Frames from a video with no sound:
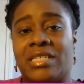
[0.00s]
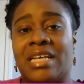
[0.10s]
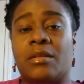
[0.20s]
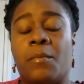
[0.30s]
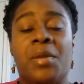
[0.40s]

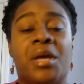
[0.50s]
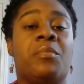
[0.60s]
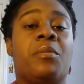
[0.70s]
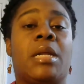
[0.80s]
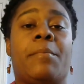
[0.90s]
That's the
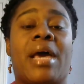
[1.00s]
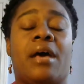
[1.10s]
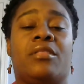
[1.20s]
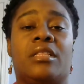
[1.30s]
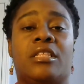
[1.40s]
minimum
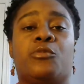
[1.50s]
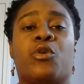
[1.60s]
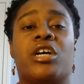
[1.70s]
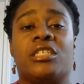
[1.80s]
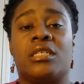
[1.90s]
amount that this
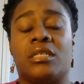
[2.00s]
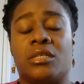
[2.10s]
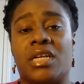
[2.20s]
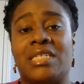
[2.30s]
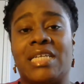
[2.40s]
project is
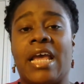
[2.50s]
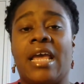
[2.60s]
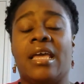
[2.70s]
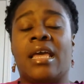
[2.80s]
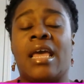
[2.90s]
going to
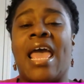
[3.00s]
take.